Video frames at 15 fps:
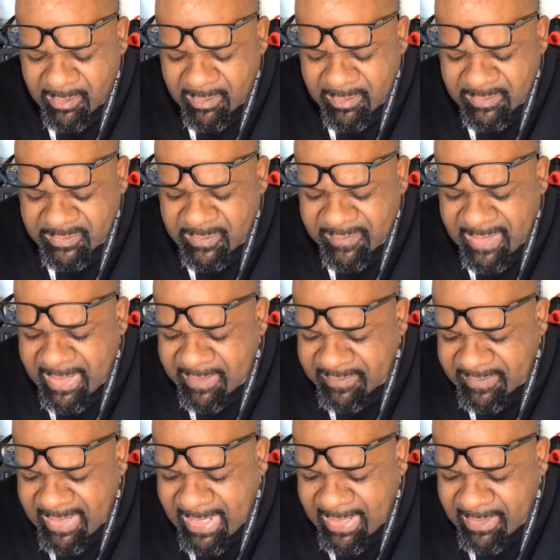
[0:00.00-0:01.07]
there's
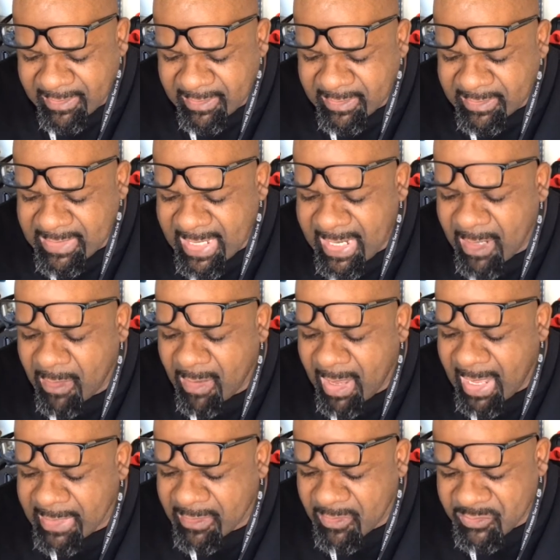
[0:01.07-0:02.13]
that. Now
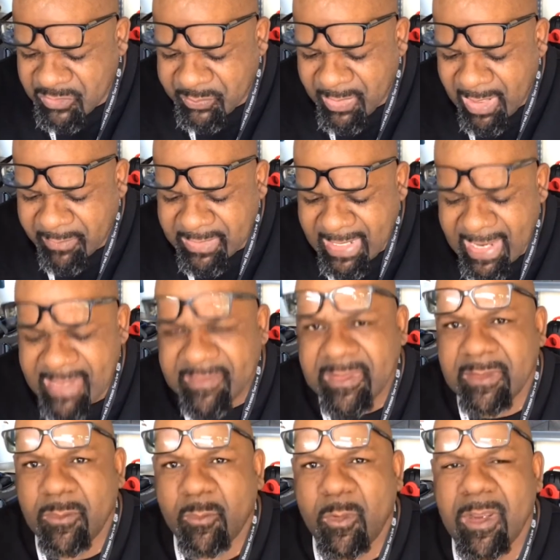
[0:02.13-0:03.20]
I know you're probably
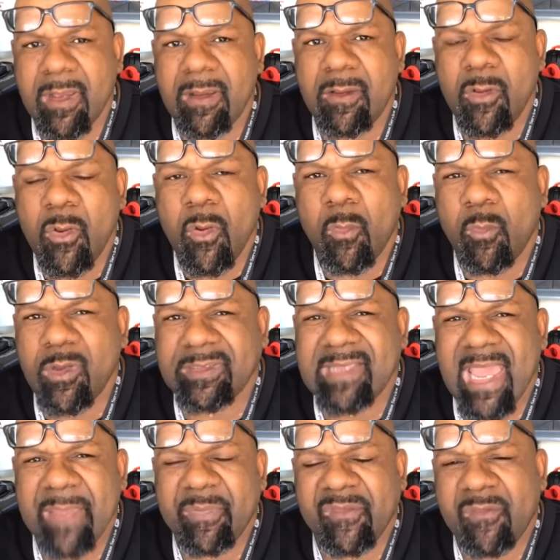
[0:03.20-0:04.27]
asking, well, what
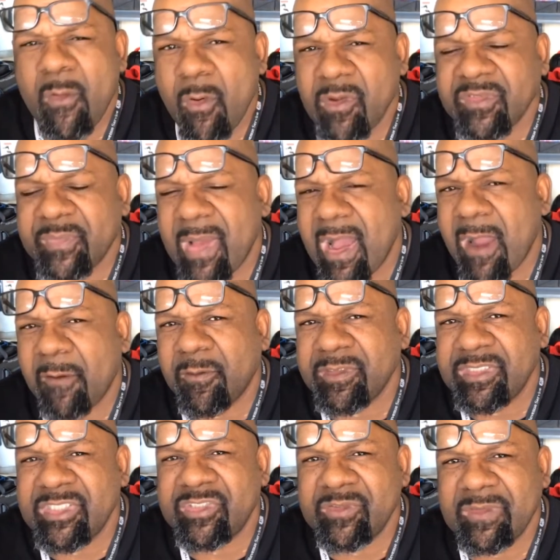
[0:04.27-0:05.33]
type of horsepower
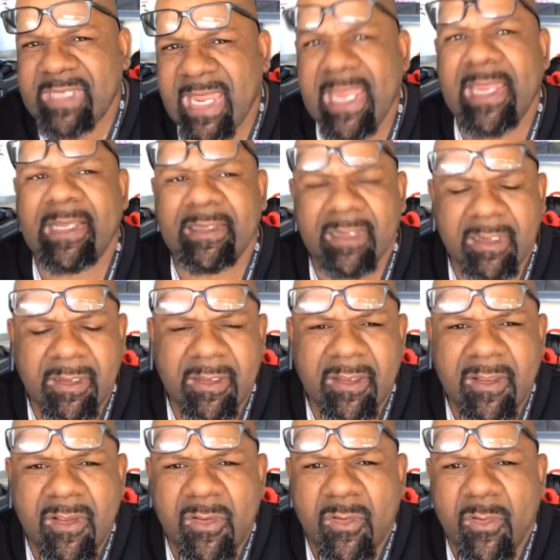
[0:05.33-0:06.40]
did you gain?
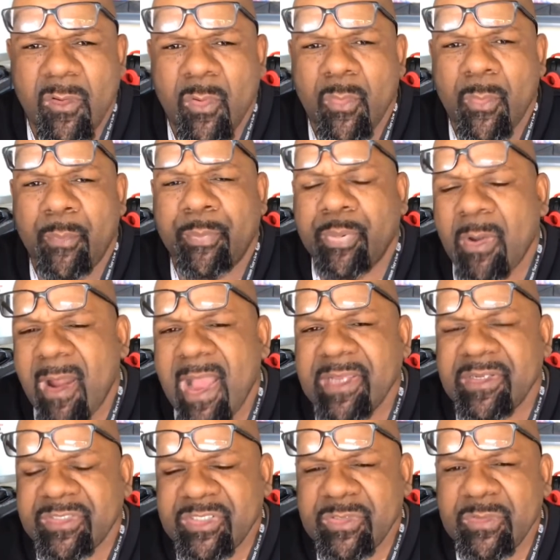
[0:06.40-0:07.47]
Prior
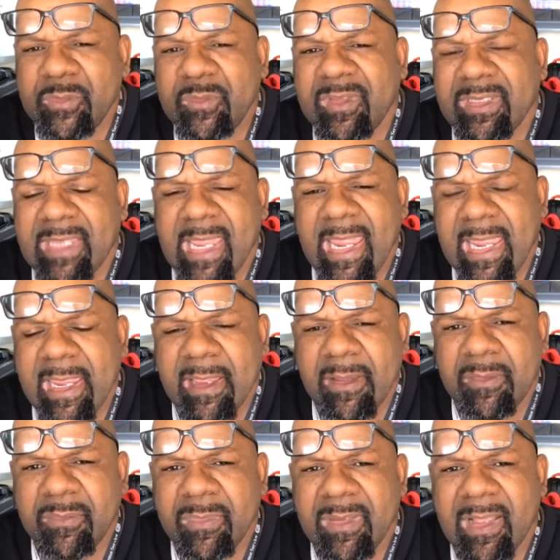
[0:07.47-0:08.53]
to the
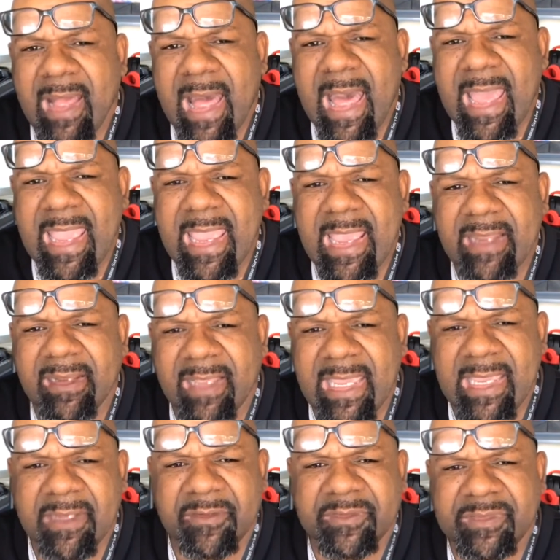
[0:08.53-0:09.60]
cam, I had a
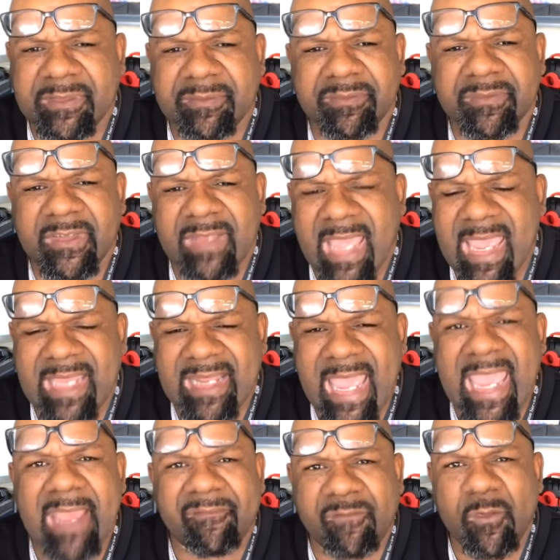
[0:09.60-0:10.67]
headers,
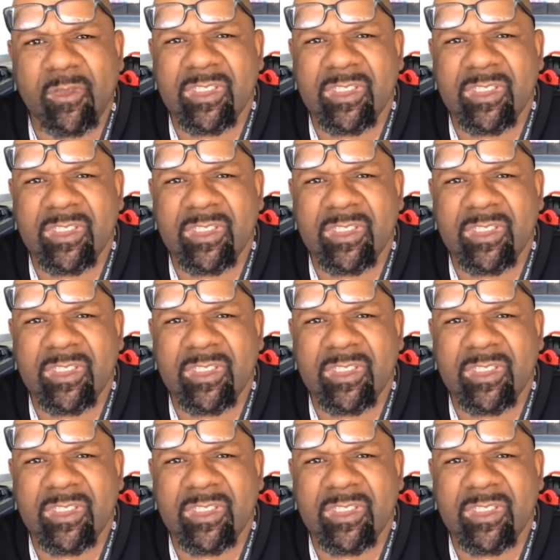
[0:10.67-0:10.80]
had full